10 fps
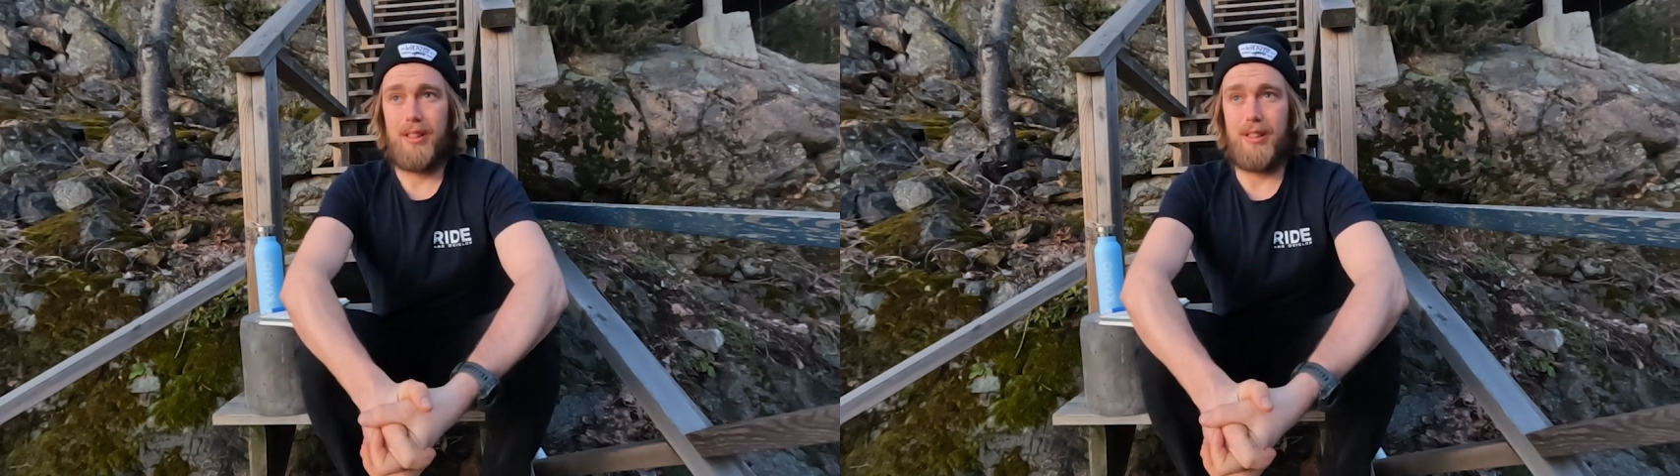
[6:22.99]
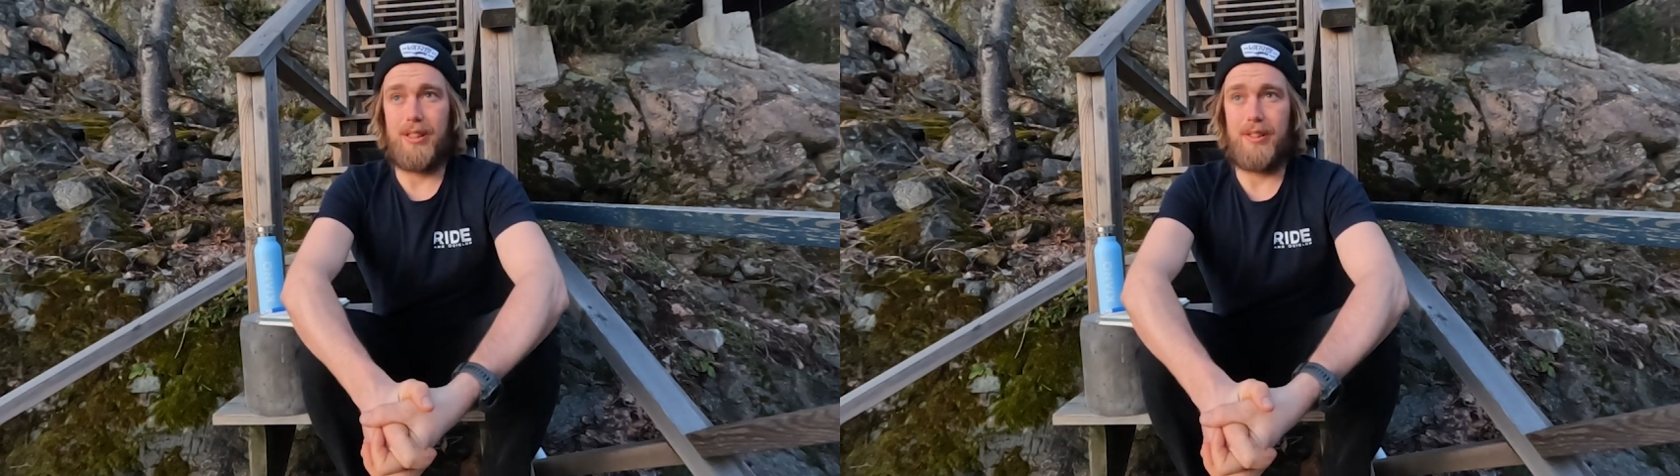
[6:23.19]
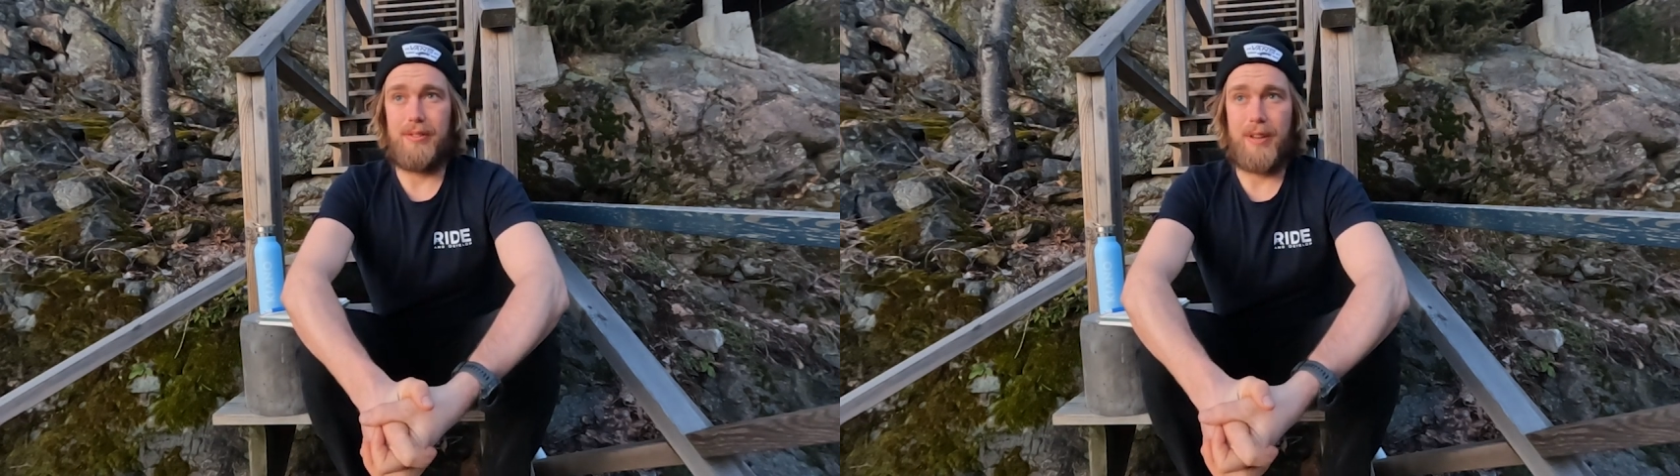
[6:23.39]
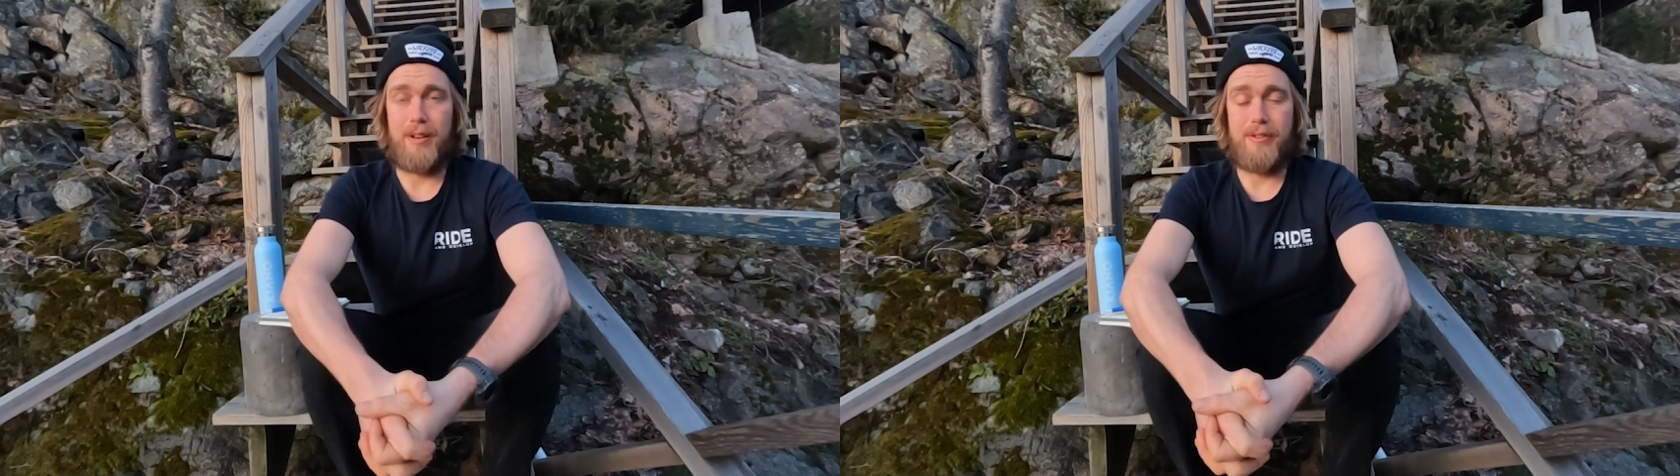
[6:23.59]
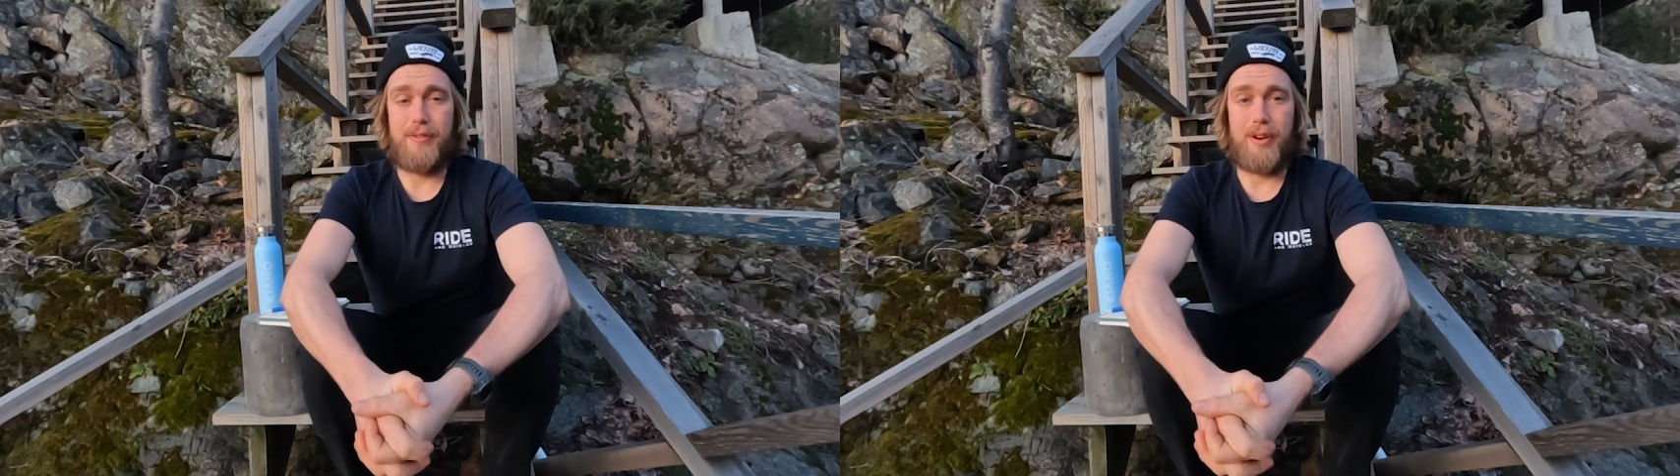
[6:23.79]
The
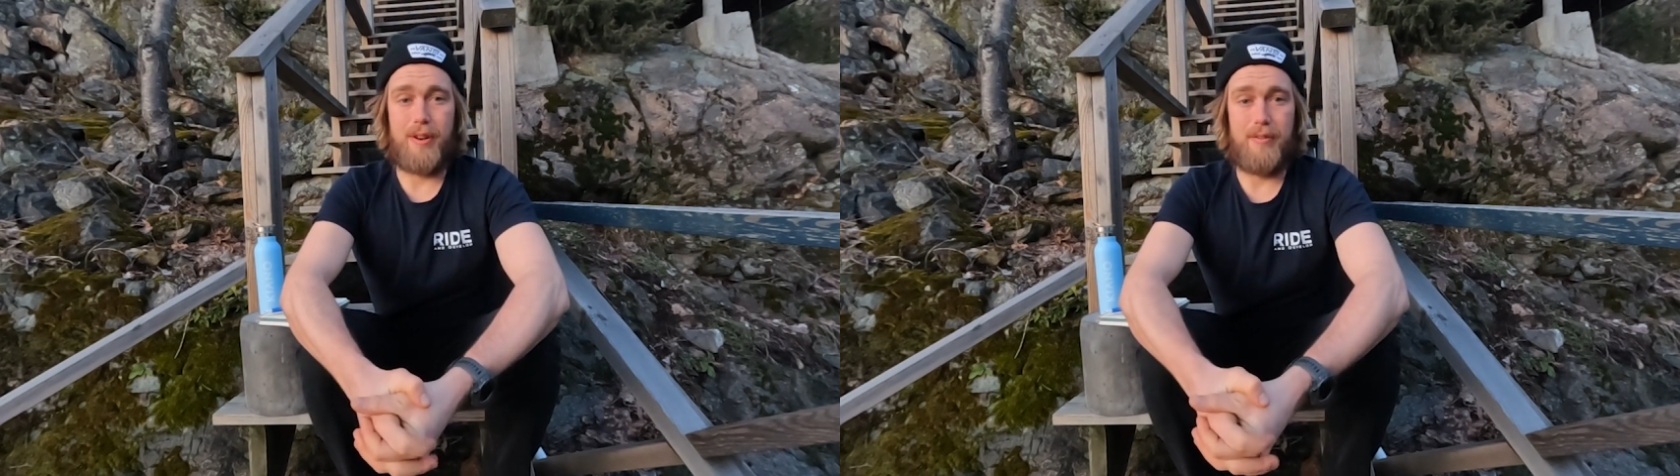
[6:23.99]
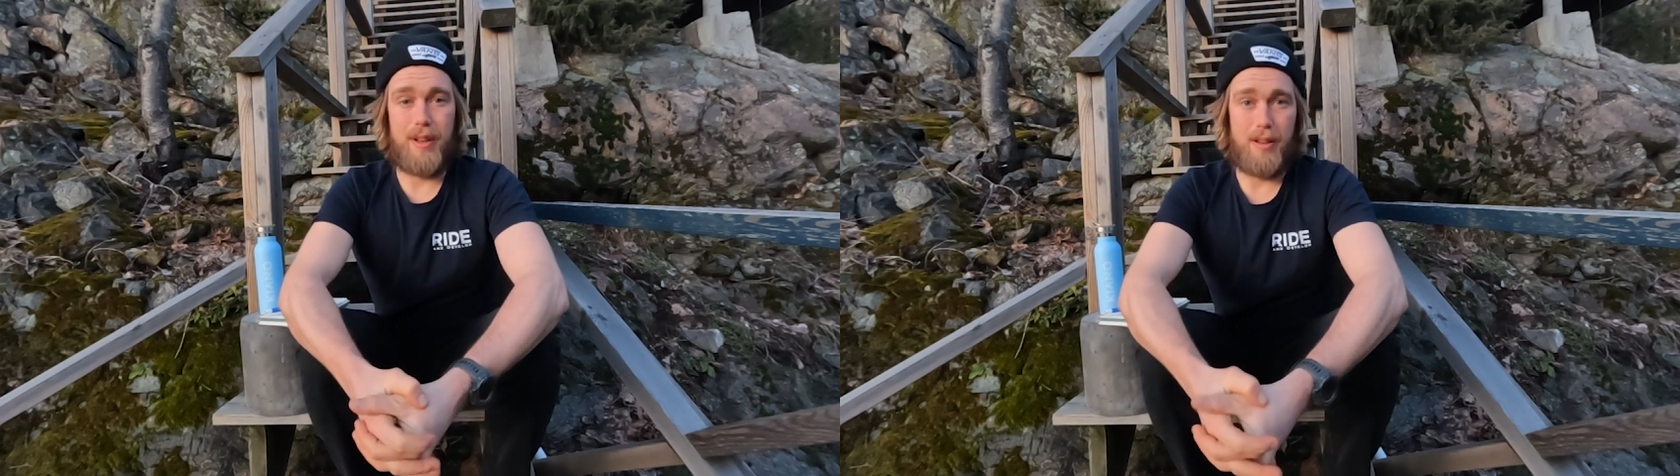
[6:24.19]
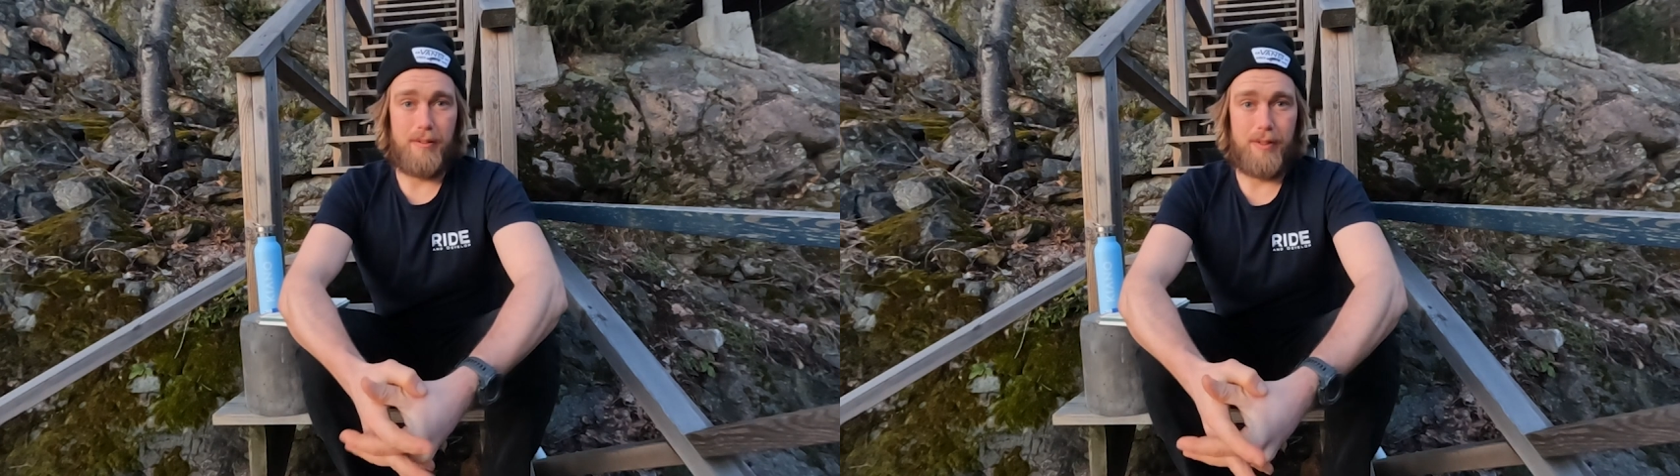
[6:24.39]
founder of Ride and Develop,